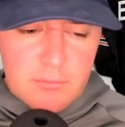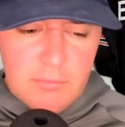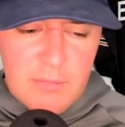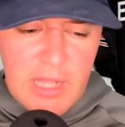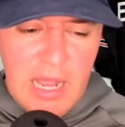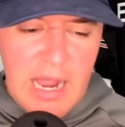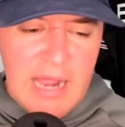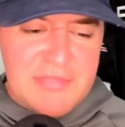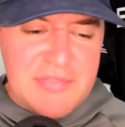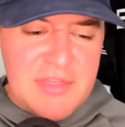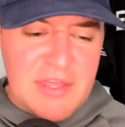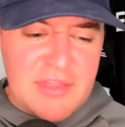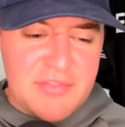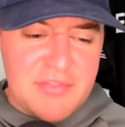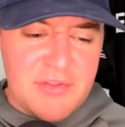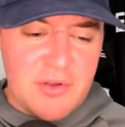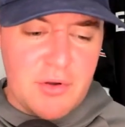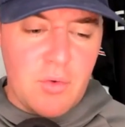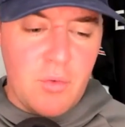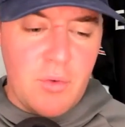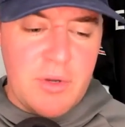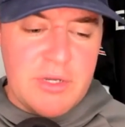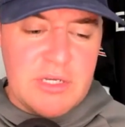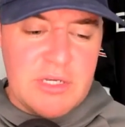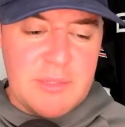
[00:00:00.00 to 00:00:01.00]
I think they're
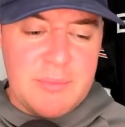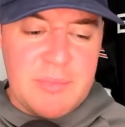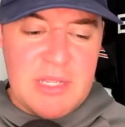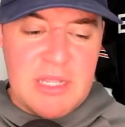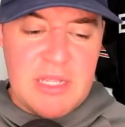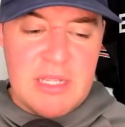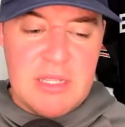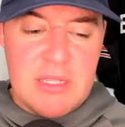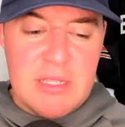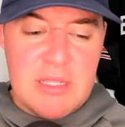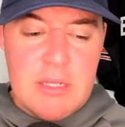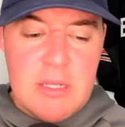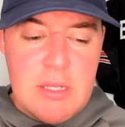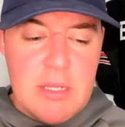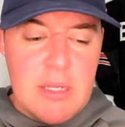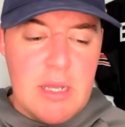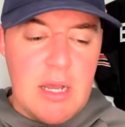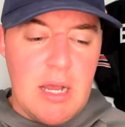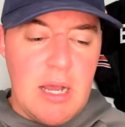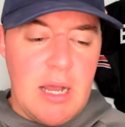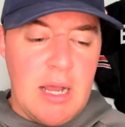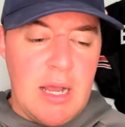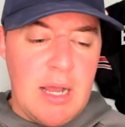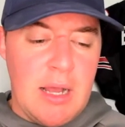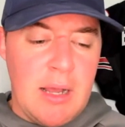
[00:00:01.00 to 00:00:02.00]
going to be
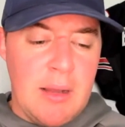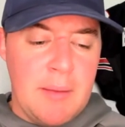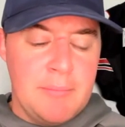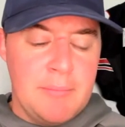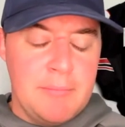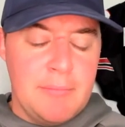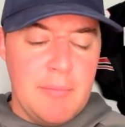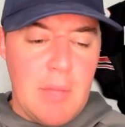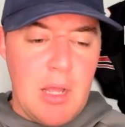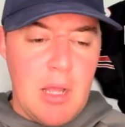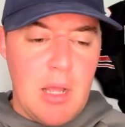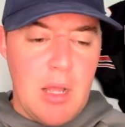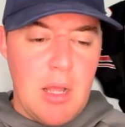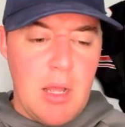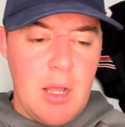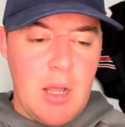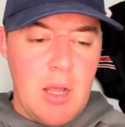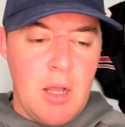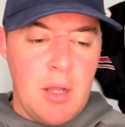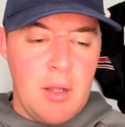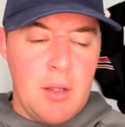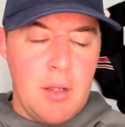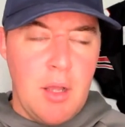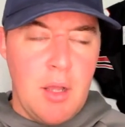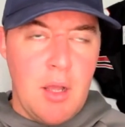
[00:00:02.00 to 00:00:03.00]

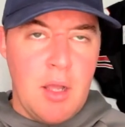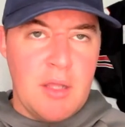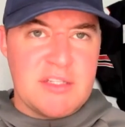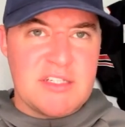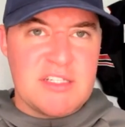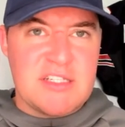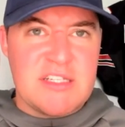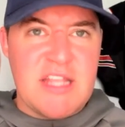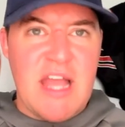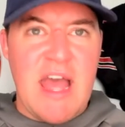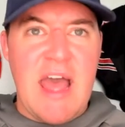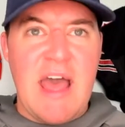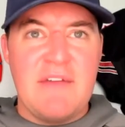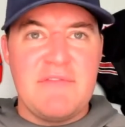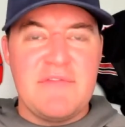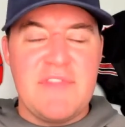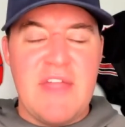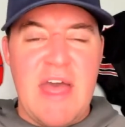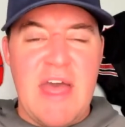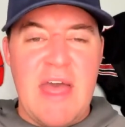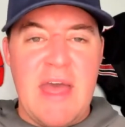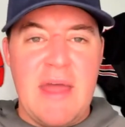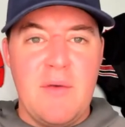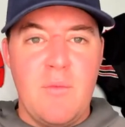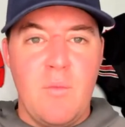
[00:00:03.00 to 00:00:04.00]
a staff
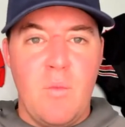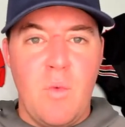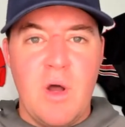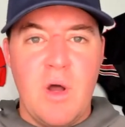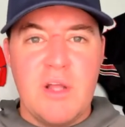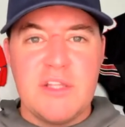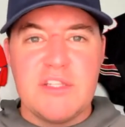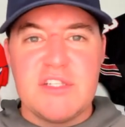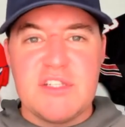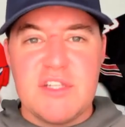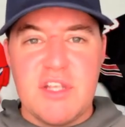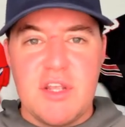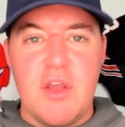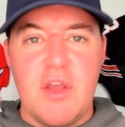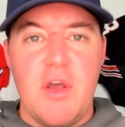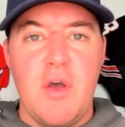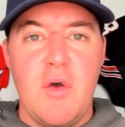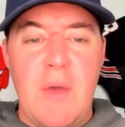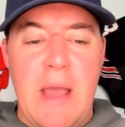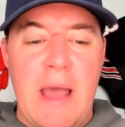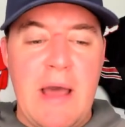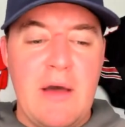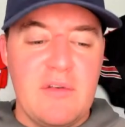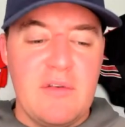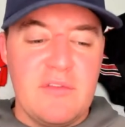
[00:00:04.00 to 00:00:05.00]
that wants to
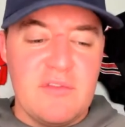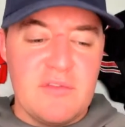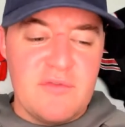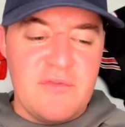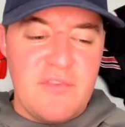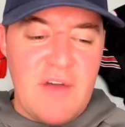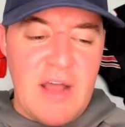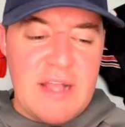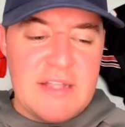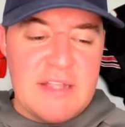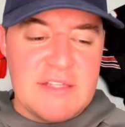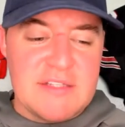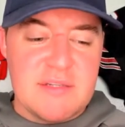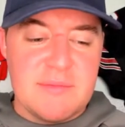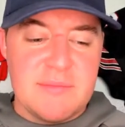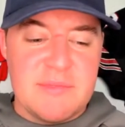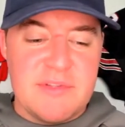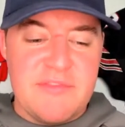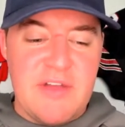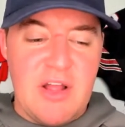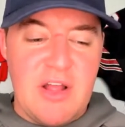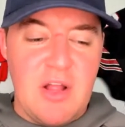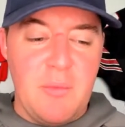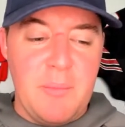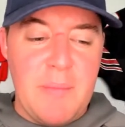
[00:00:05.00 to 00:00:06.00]
go out and find some
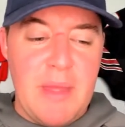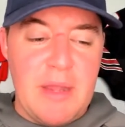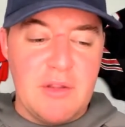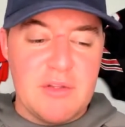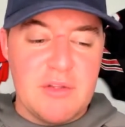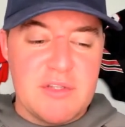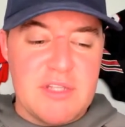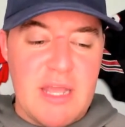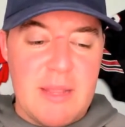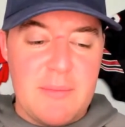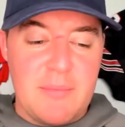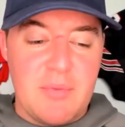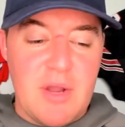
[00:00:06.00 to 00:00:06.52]
developmental-type